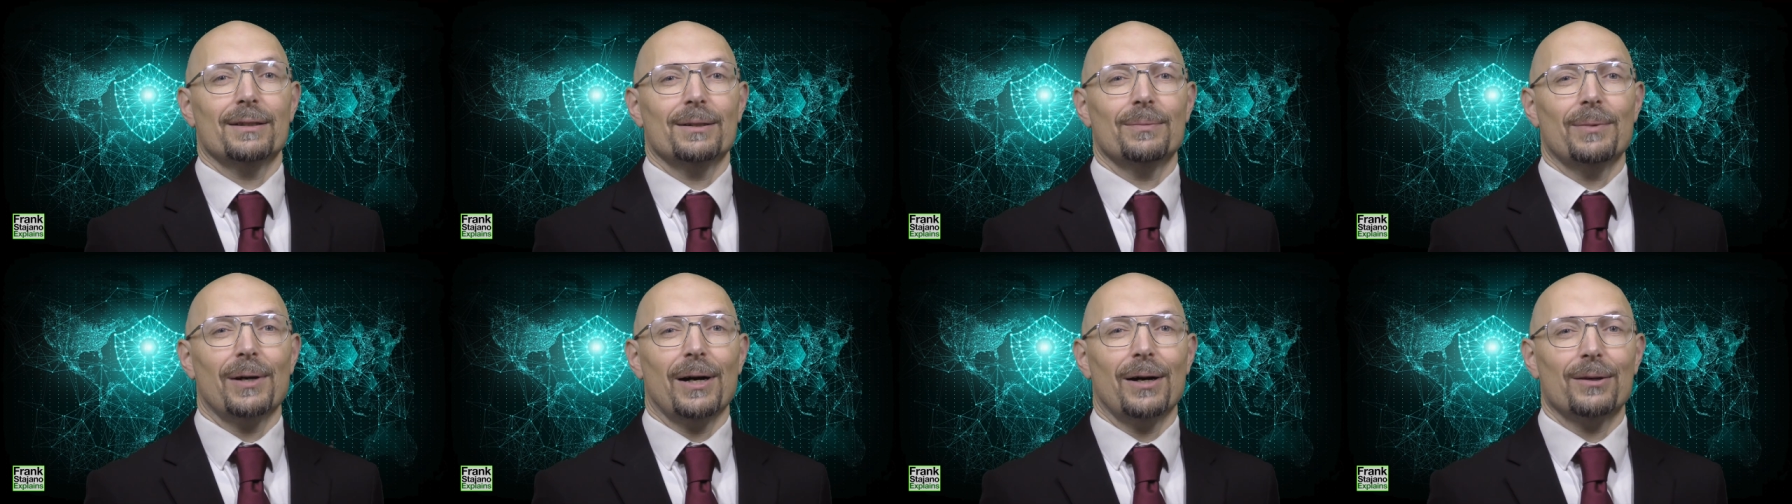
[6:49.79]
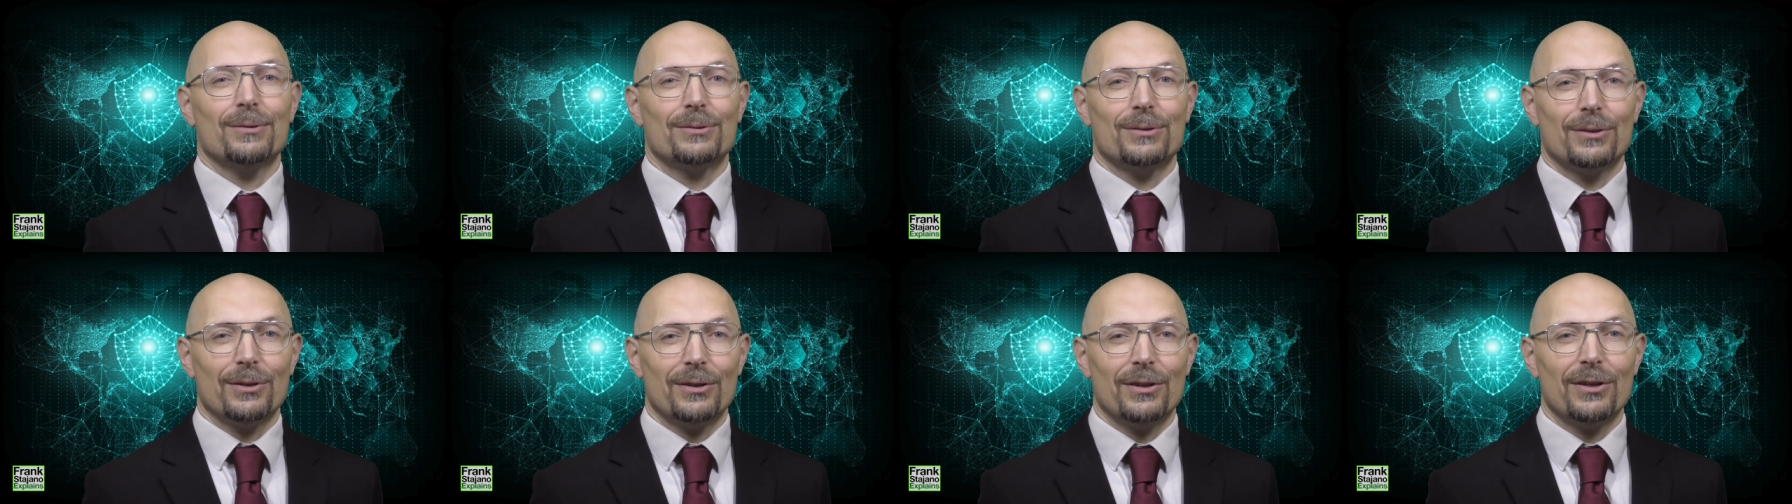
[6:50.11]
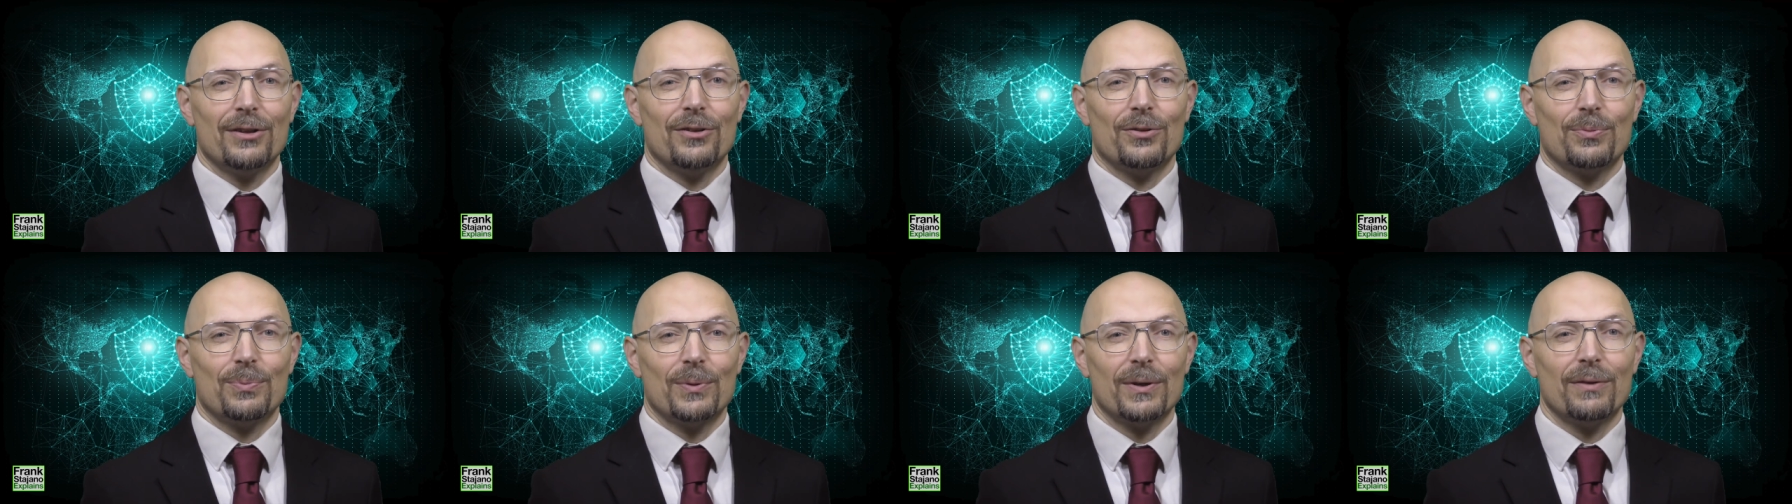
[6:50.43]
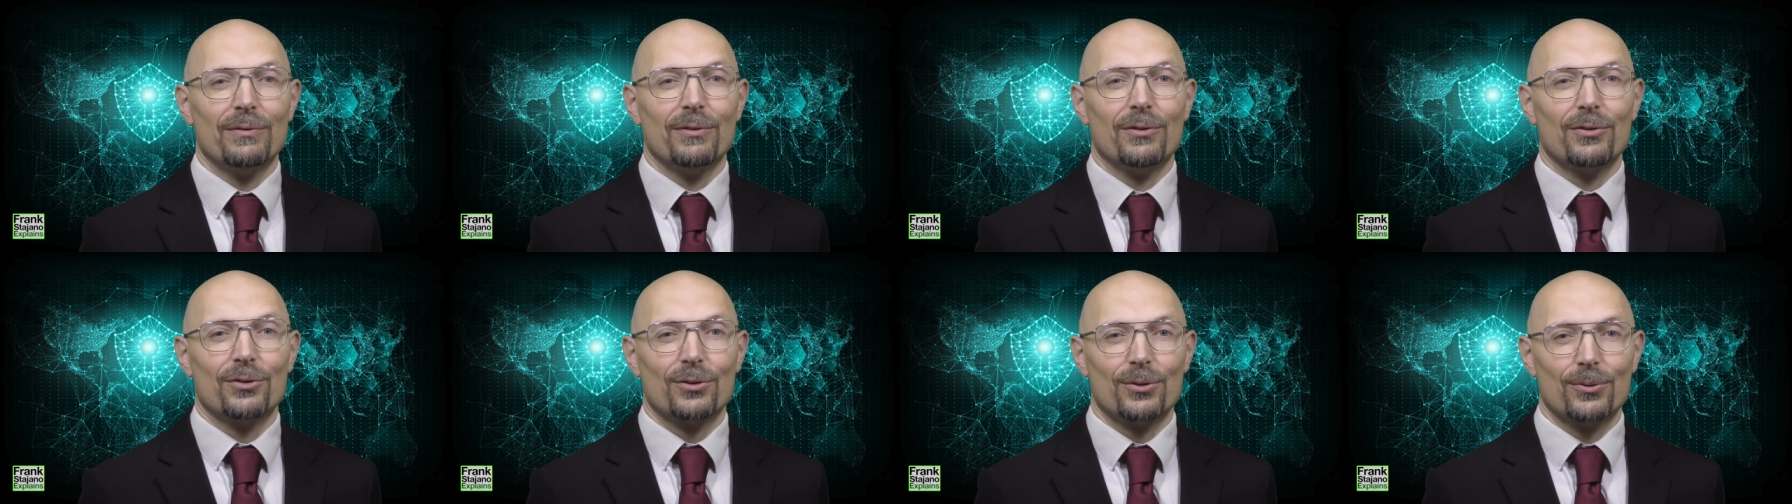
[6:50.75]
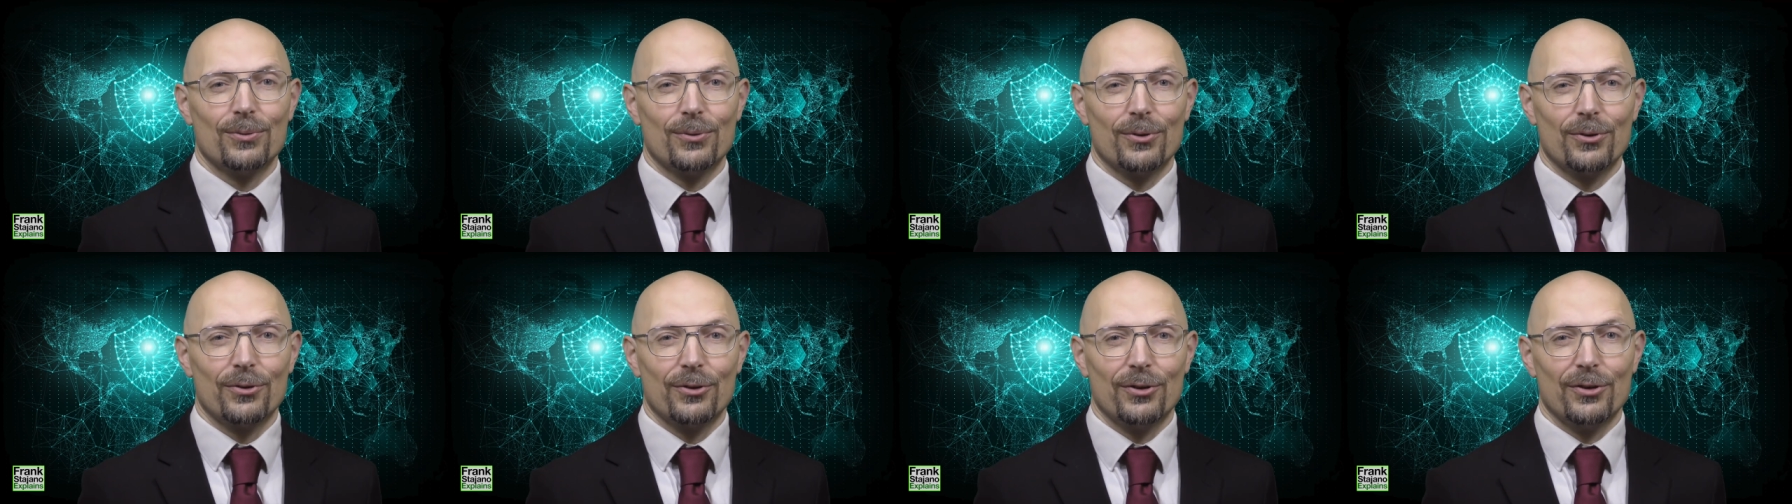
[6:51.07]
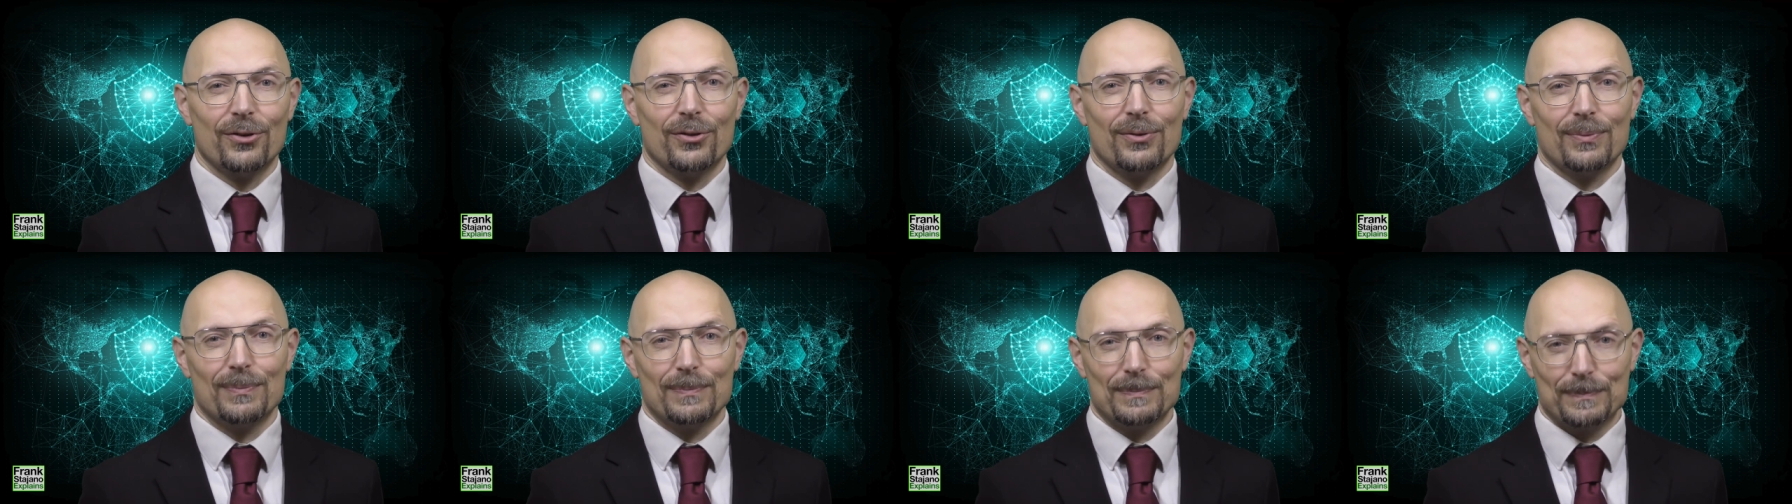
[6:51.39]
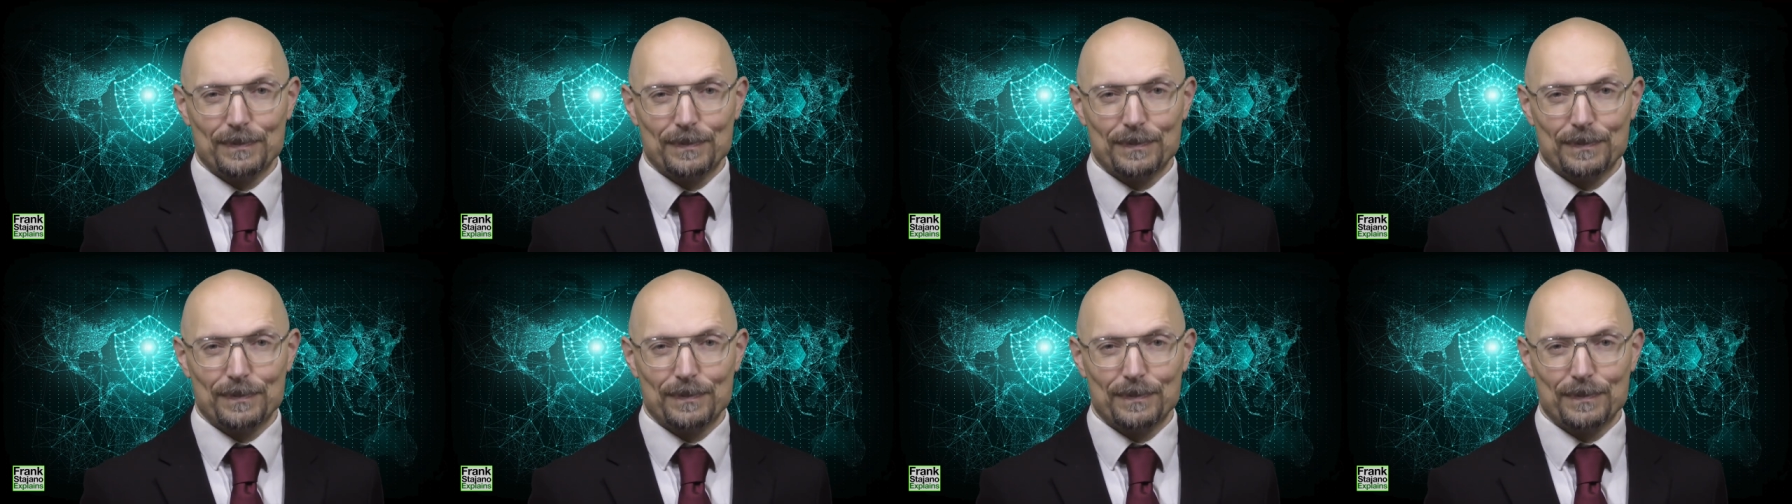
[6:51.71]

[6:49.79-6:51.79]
about these previous courses.